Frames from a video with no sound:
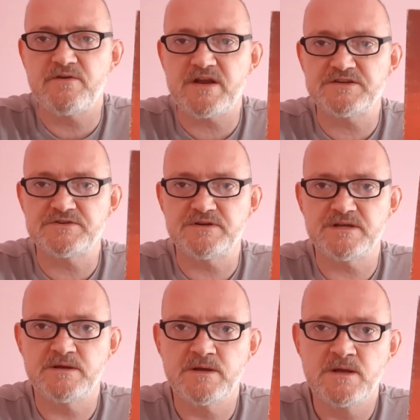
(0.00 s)
entry
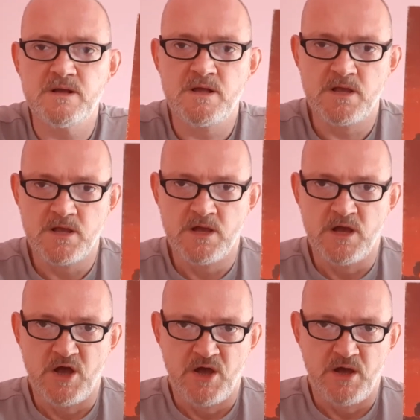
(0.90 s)

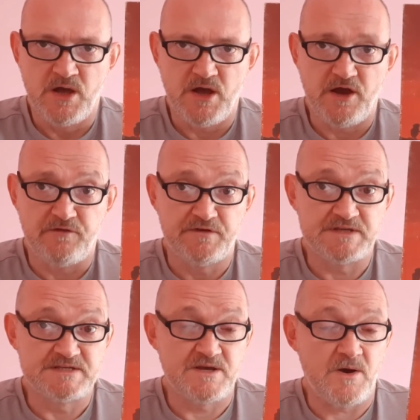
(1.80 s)
for
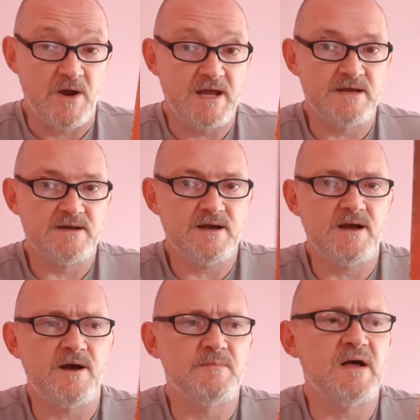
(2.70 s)
this guy,
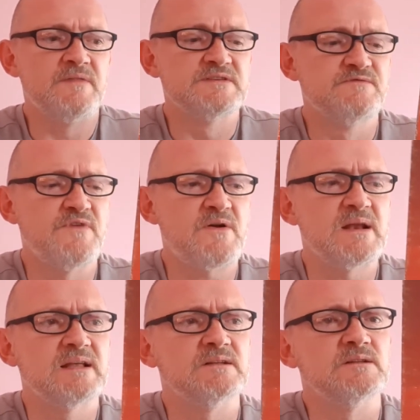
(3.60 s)
and there's very
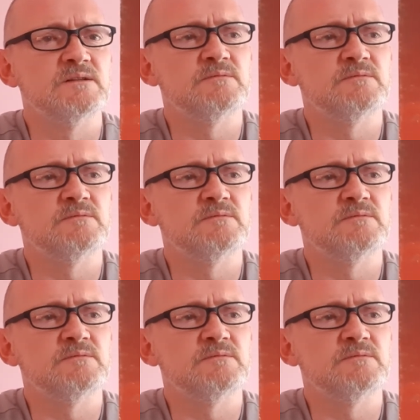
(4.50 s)
little